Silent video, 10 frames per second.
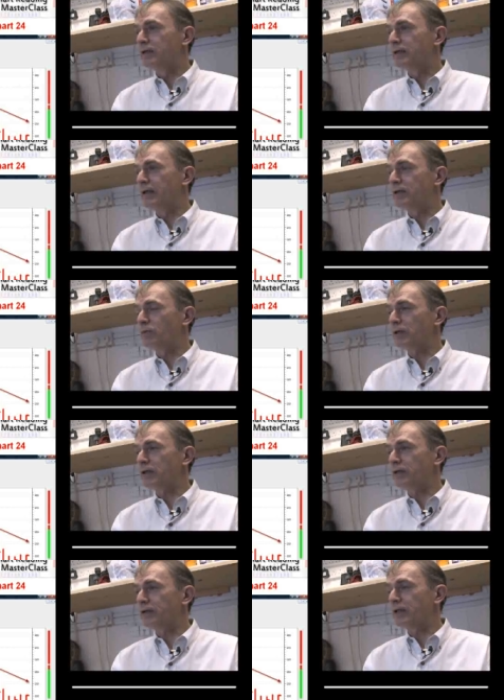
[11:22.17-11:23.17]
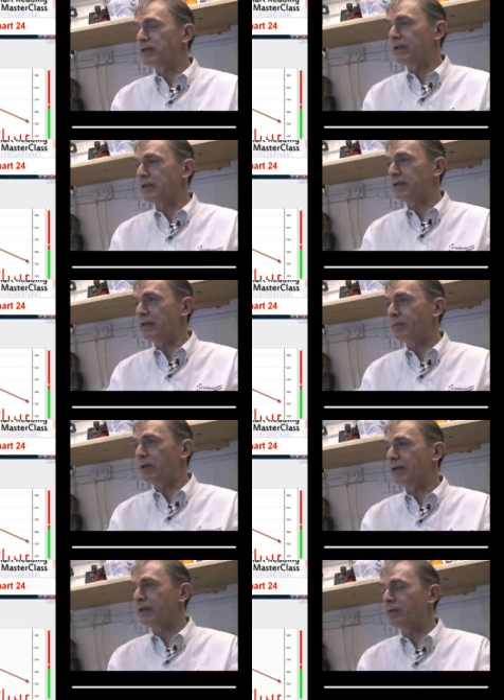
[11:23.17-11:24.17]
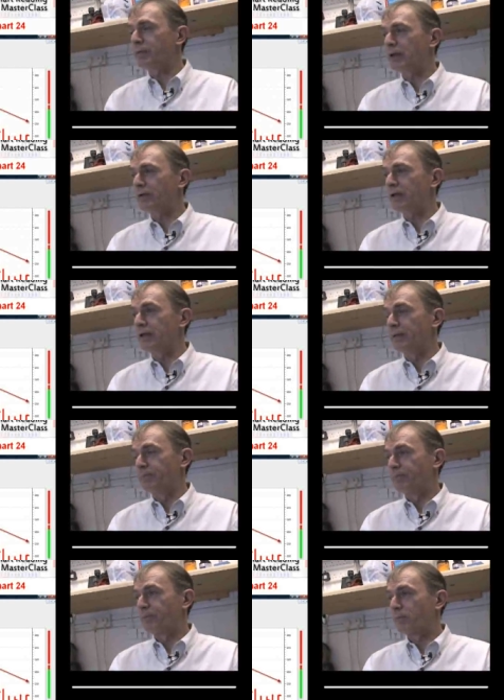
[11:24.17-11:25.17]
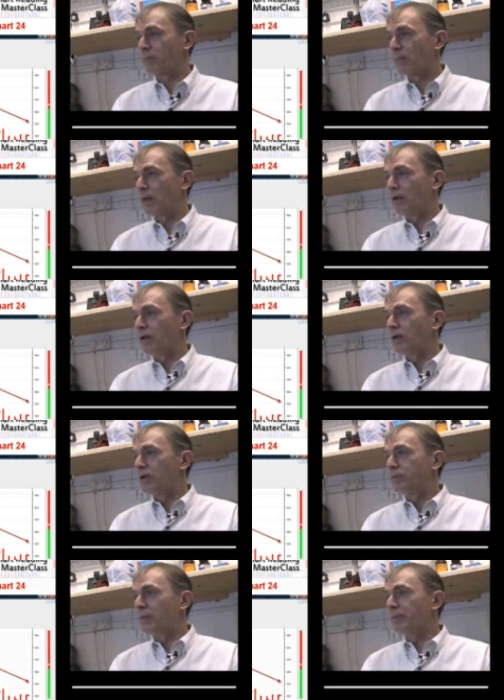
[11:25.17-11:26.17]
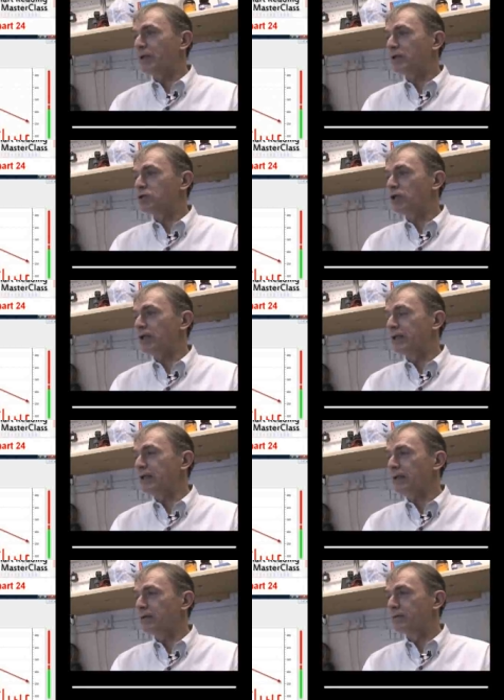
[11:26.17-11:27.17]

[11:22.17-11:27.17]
What they're doing, they're testing the buying on bar E. But bar G